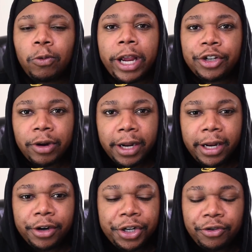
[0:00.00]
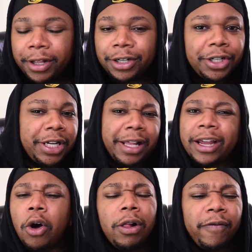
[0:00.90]
a restaurant industry, let's just say like
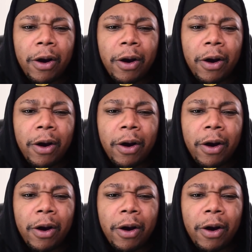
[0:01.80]
an Olive